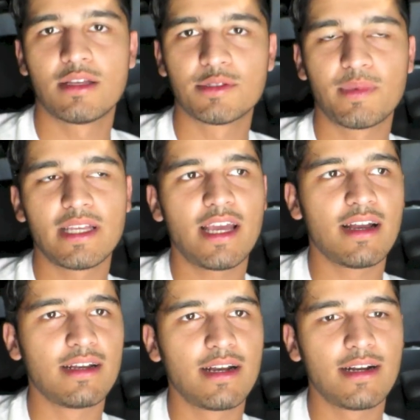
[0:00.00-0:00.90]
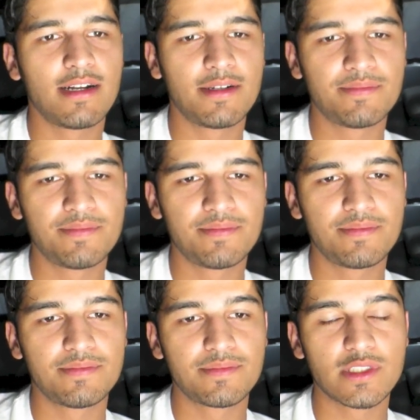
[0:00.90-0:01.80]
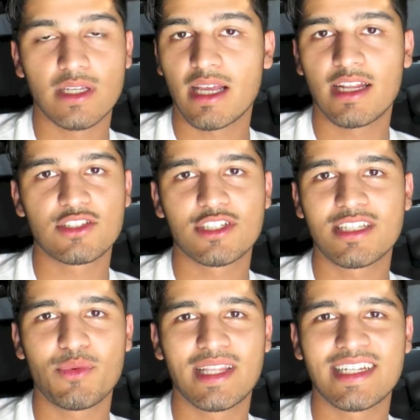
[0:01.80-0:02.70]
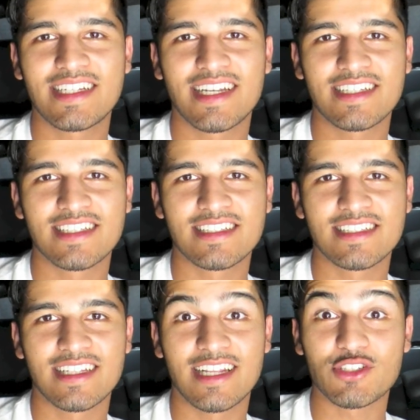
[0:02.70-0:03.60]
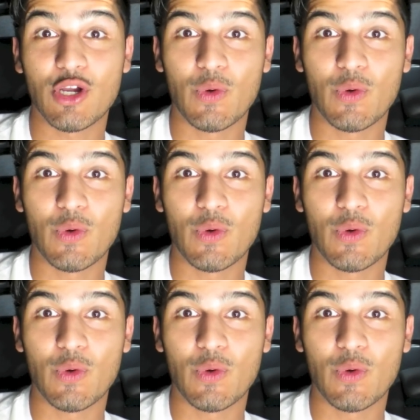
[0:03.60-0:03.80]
times, but yeah. Um, so yeah, let's just see where the day takes us. Let's